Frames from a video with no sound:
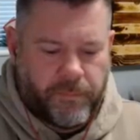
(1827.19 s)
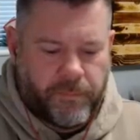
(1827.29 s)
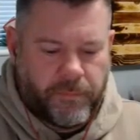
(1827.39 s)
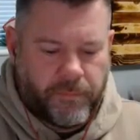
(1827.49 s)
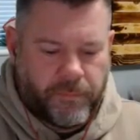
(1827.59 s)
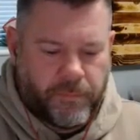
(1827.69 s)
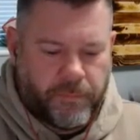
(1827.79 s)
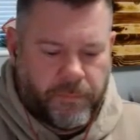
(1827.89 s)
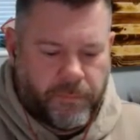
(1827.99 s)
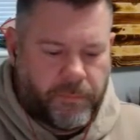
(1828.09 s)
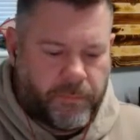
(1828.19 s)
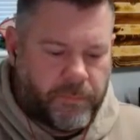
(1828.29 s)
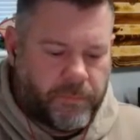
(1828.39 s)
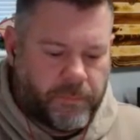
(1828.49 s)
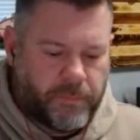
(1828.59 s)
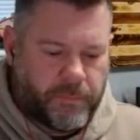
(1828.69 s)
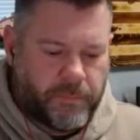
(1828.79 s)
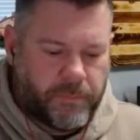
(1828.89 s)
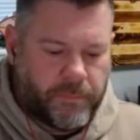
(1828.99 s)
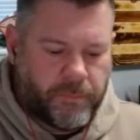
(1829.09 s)

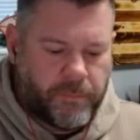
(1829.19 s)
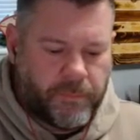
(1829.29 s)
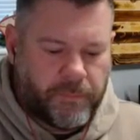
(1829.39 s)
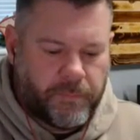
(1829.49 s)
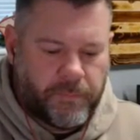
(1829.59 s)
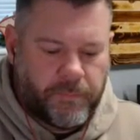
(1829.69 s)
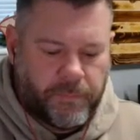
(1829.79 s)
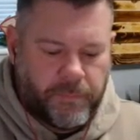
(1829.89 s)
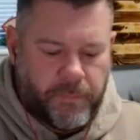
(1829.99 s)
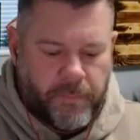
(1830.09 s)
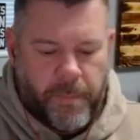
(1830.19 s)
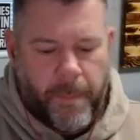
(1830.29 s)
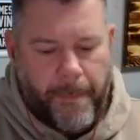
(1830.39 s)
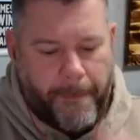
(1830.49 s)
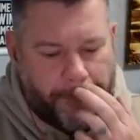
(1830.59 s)
(silent)